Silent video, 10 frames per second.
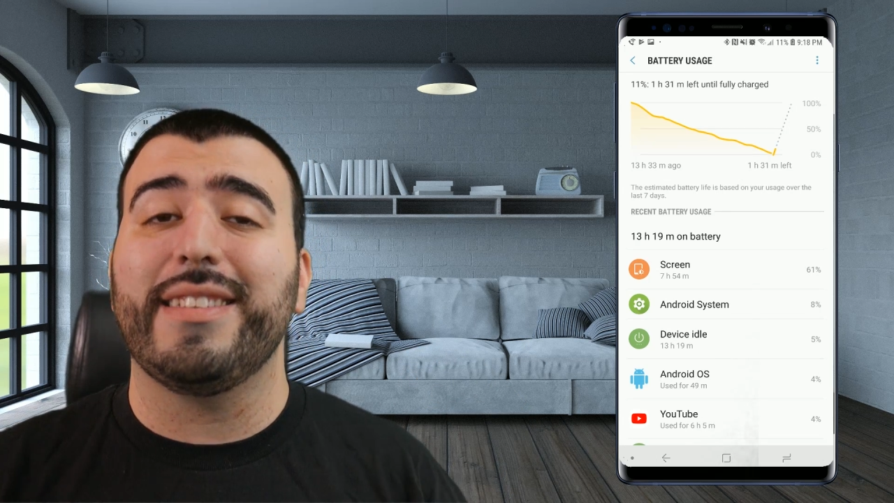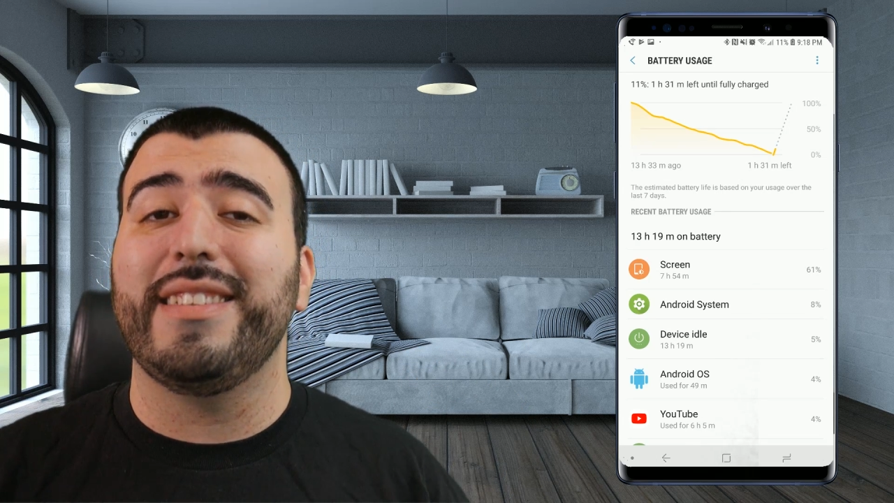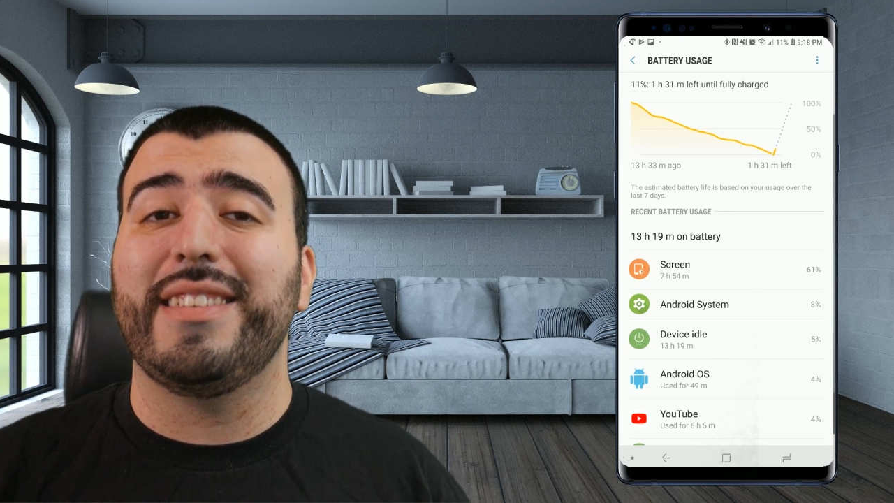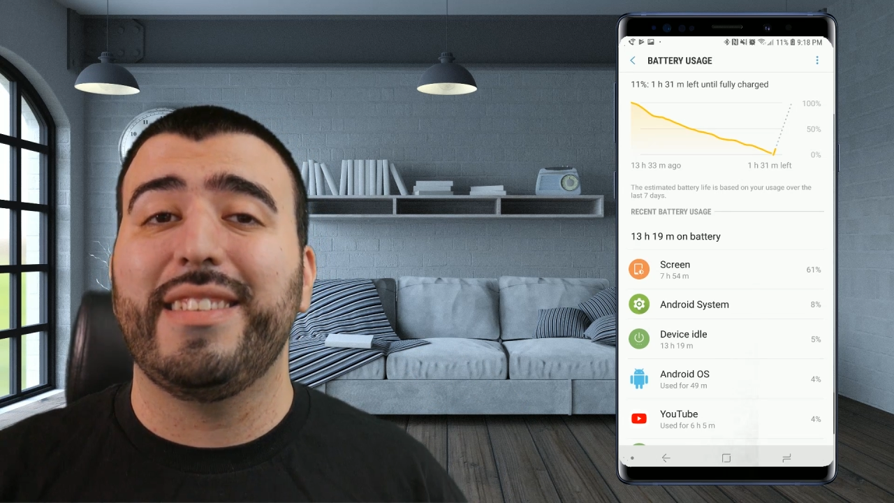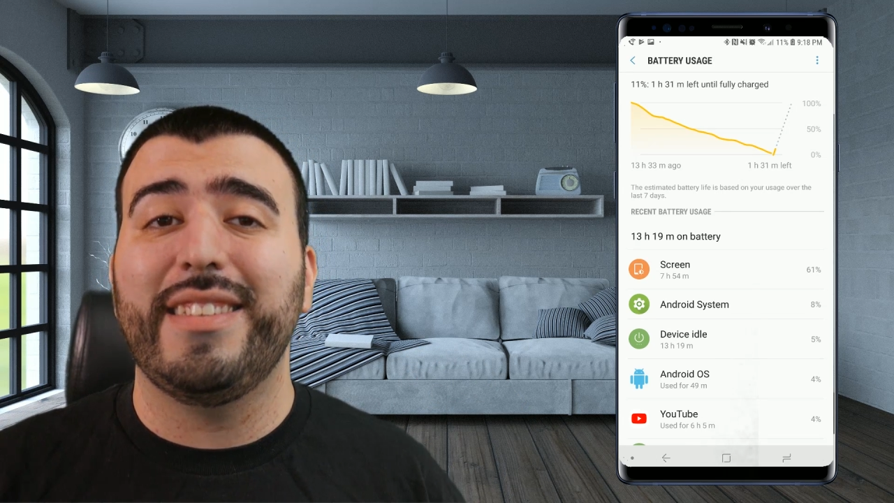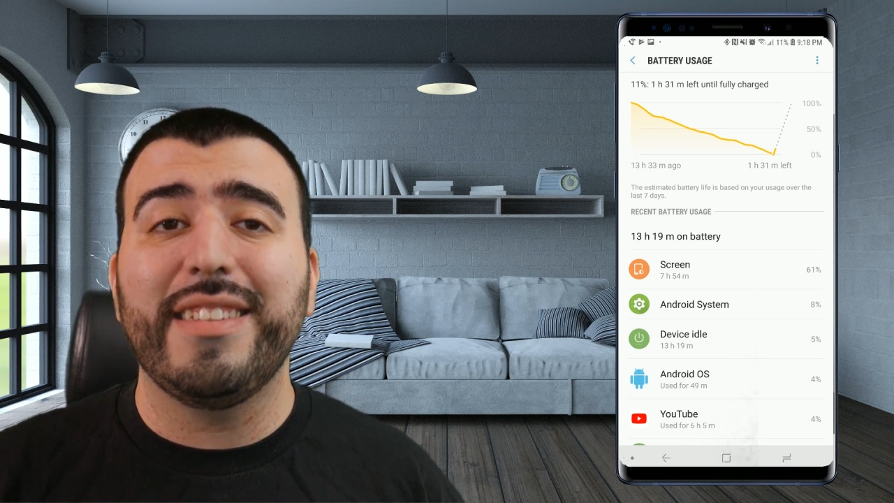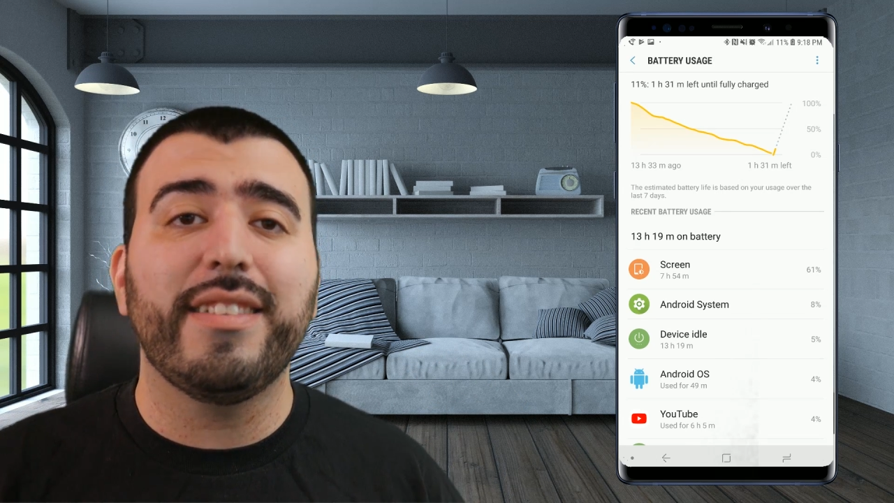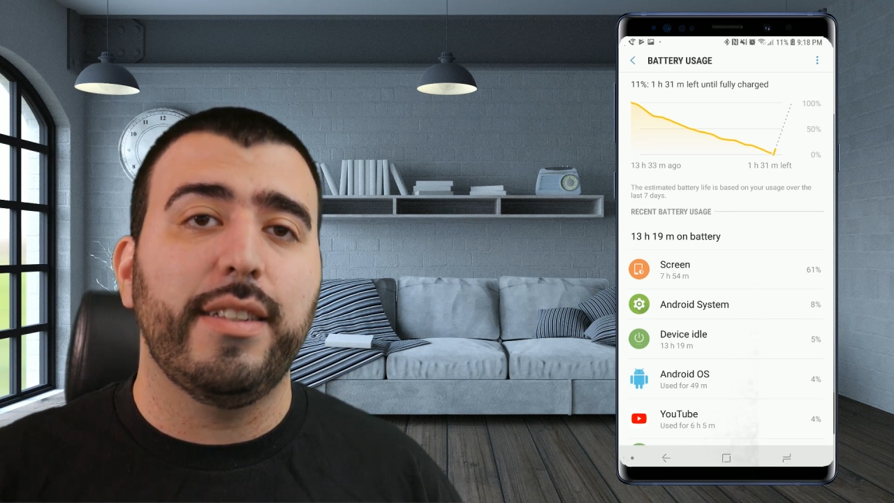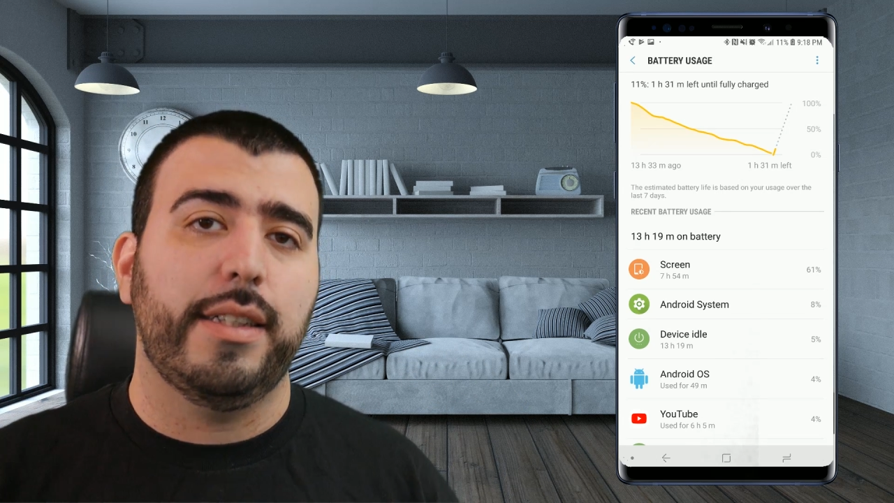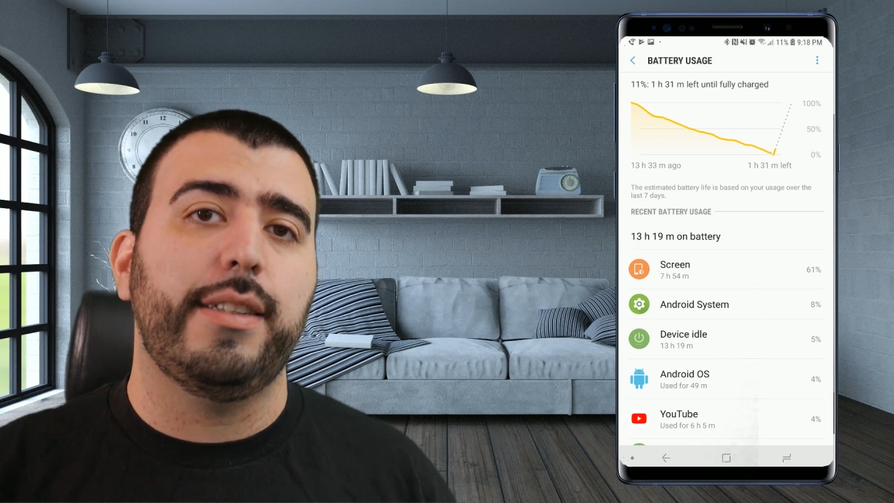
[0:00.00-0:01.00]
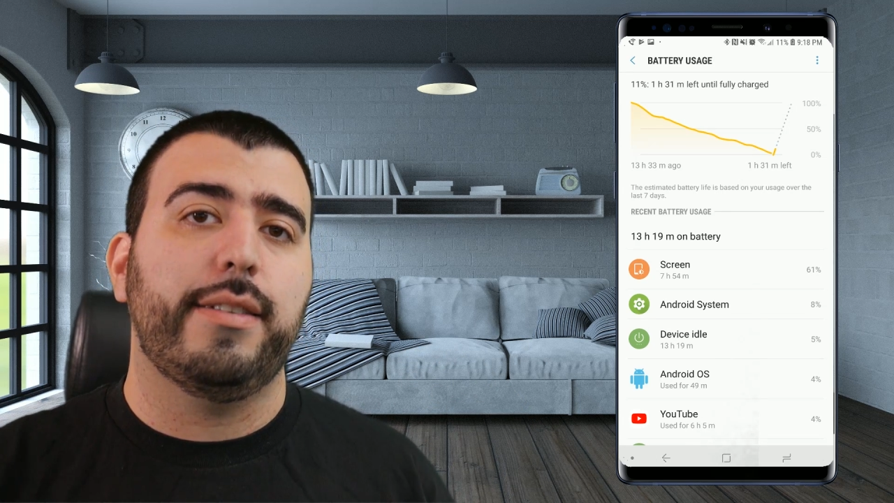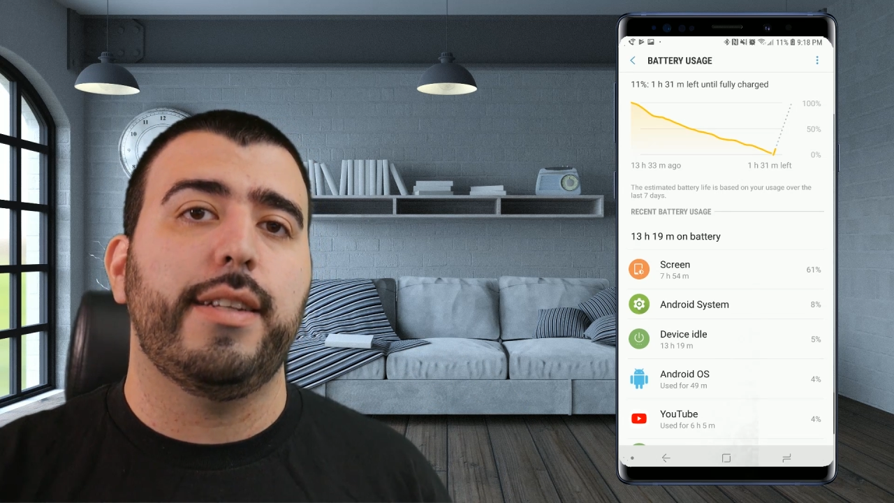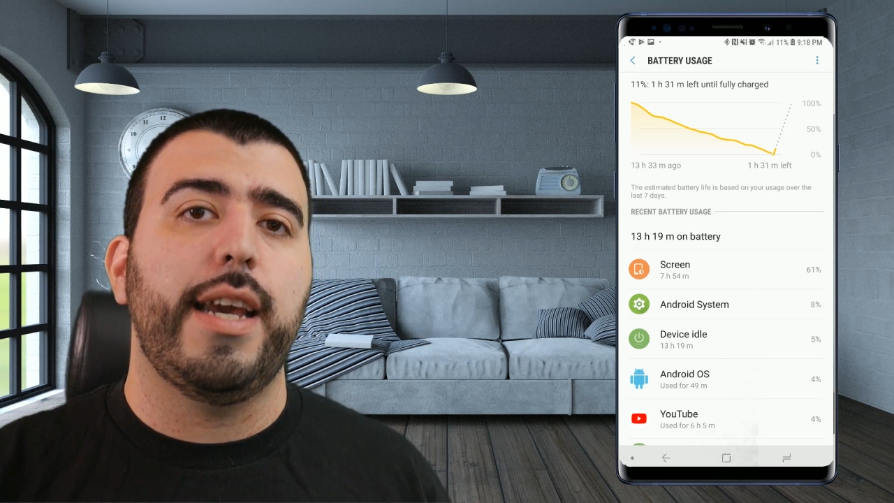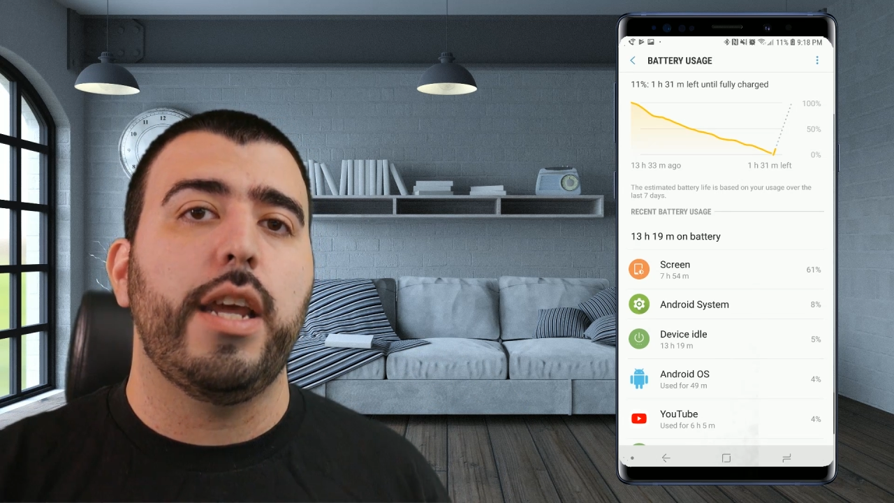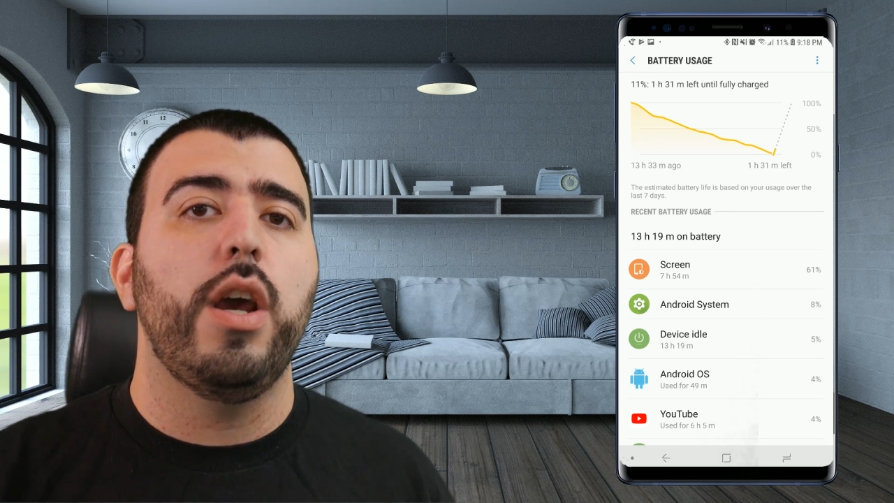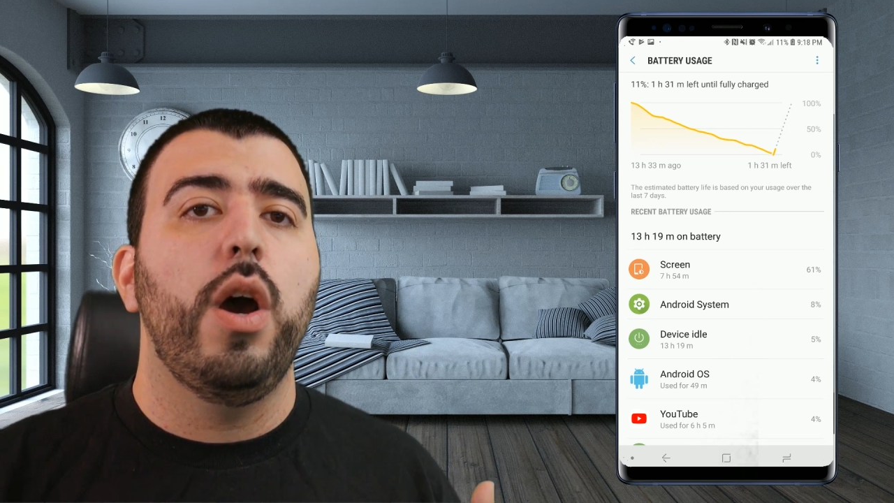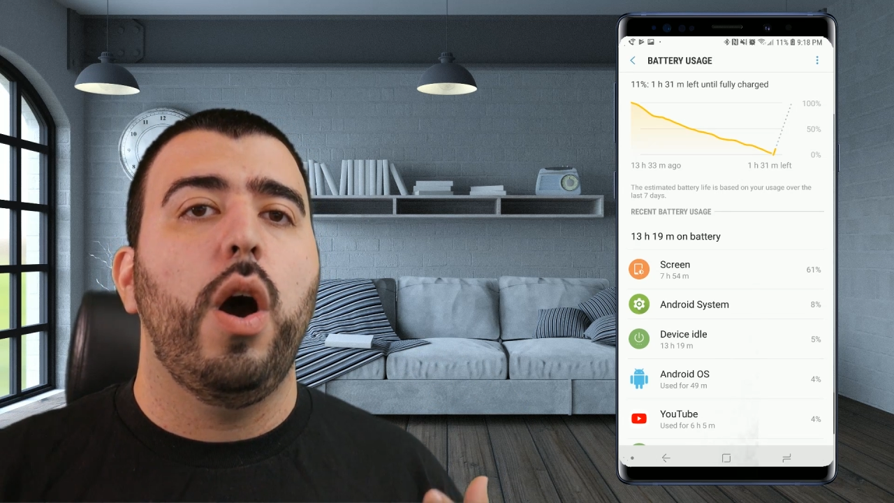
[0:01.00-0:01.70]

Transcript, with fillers: consistently stayed